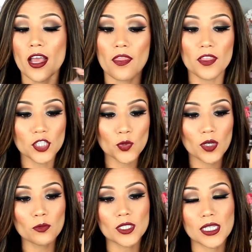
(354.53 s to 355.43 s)
And this
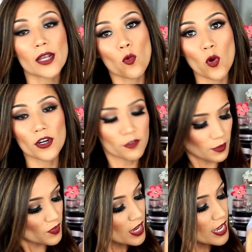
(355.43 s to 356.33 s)
one was like one of
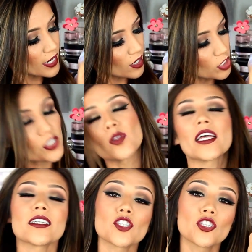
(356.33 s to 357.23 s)
them. And I also
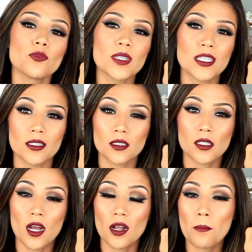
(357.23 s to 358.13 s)
like it too because it's
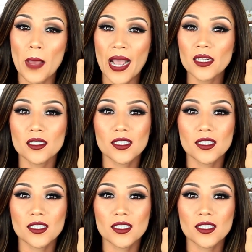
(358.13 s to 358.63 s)
not a matte.